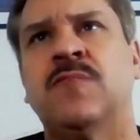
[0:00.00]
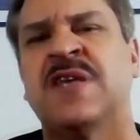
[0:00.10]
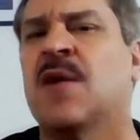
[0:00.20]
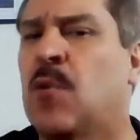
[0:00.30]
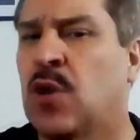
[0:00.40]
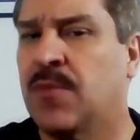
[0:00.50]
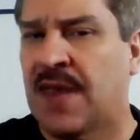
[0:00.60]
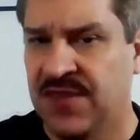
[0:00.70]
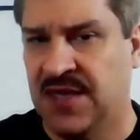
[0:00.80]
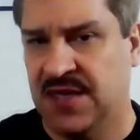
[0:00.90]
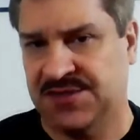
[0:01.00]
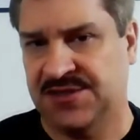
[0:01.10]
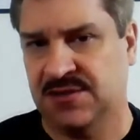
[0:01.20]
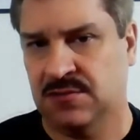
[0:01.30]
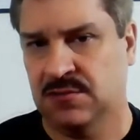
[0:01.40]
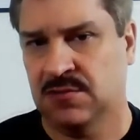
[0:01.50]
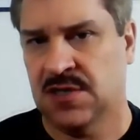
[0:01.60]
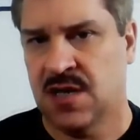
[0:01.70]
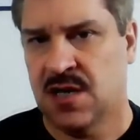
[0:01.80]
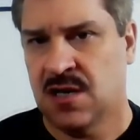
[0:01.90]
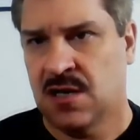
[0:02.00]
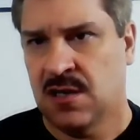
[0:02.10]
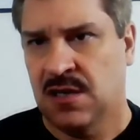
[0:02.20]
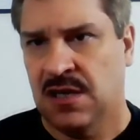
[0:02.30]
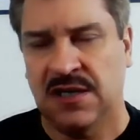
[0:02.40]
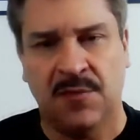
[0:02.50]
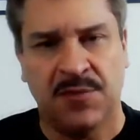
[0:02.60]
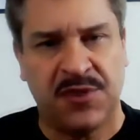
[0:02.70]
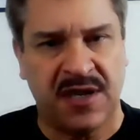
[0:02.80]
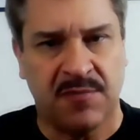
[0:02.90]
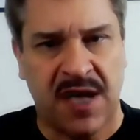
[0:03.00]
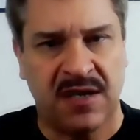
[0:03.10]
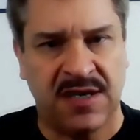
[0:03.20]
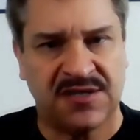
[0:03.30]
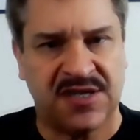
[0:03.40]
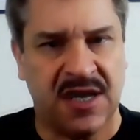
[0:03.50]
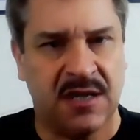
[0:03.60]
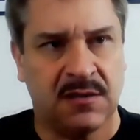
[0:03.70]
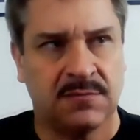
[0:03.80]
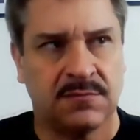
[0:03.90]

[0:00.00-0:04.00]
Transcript: yeah, but what about this? And let them think about it, and they say,